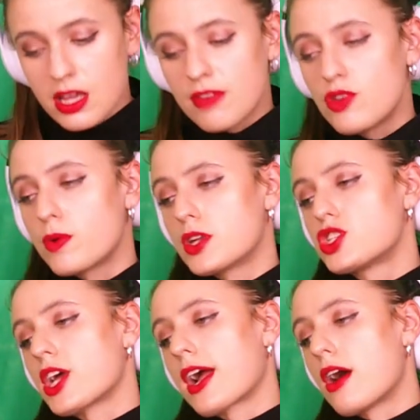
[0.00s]
if you want to
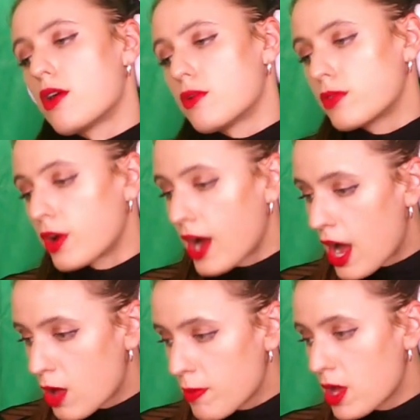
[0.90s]
check out their
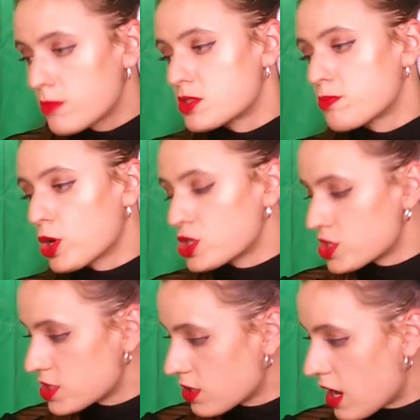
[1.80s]
albums,
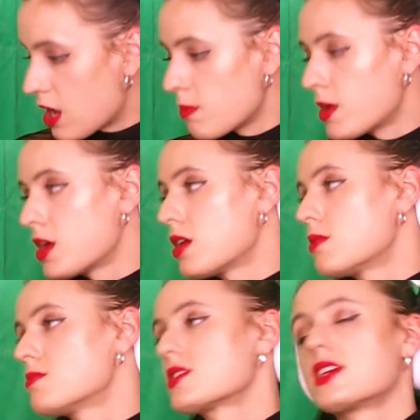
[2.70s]
purchase their
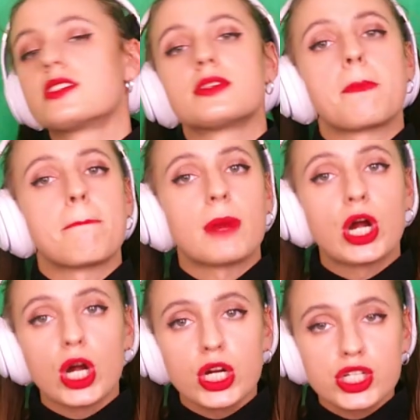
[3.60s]
albums, get some
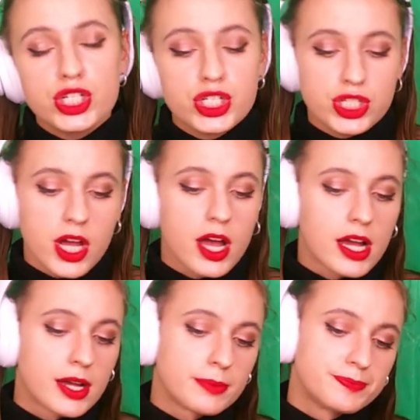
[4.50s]
merch,
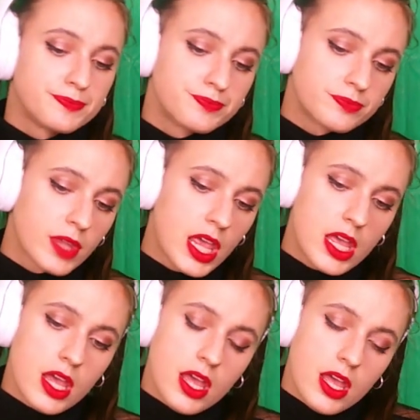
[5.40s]
and
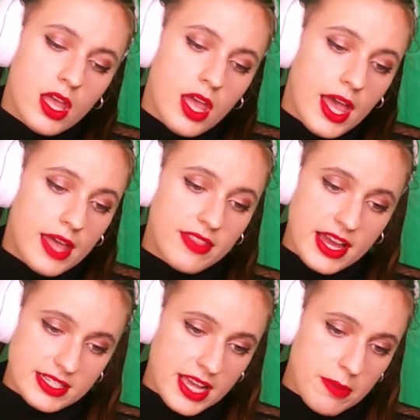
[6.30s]

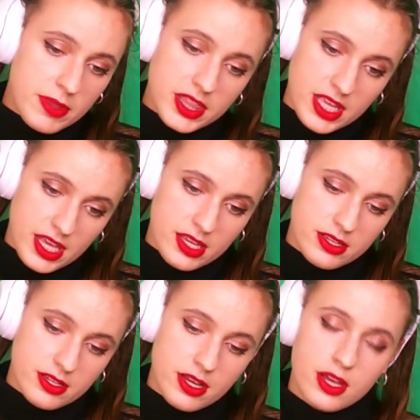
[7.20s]
that type of thing,
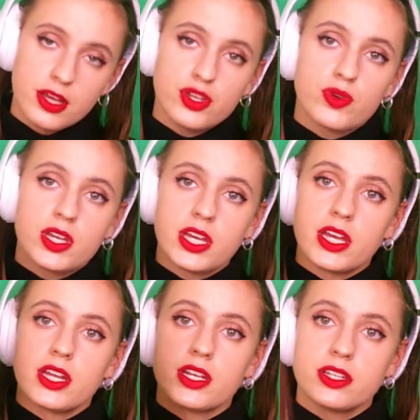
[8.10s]
you
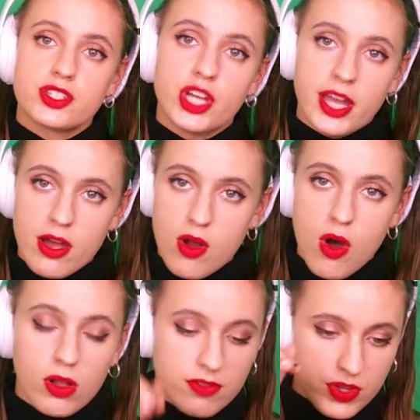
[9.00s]
can check out
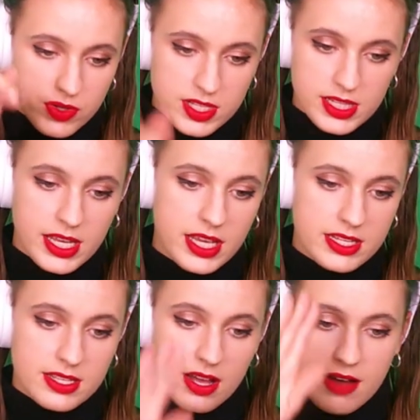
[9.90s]
all of those
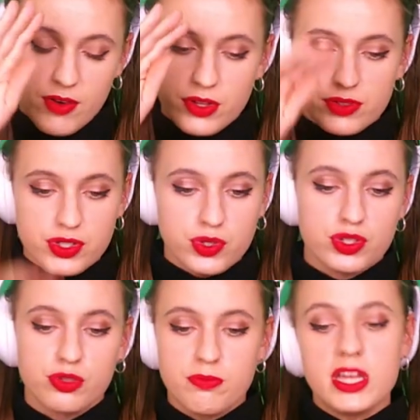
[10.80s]
links. I'll have all their
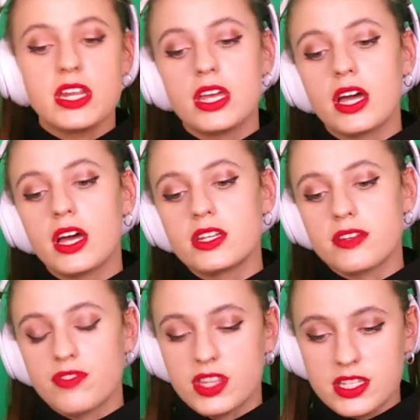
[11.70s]
social media and
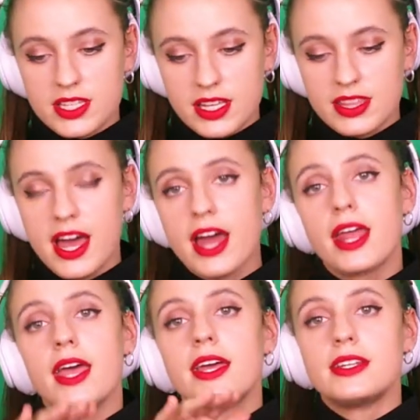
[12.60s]
different things like that
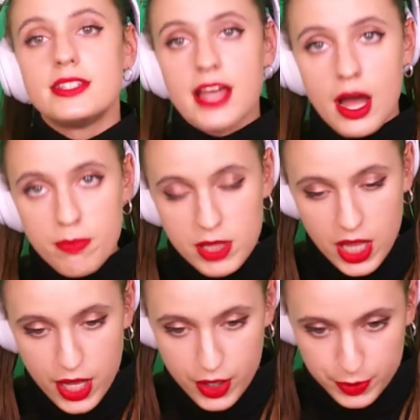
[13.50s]
down
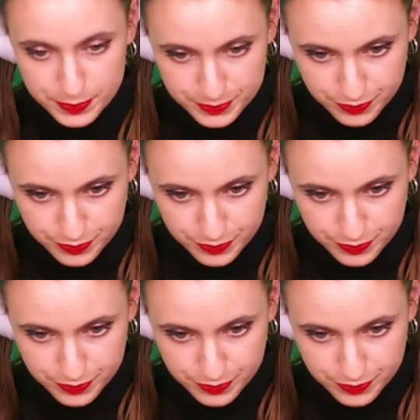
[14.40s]
below,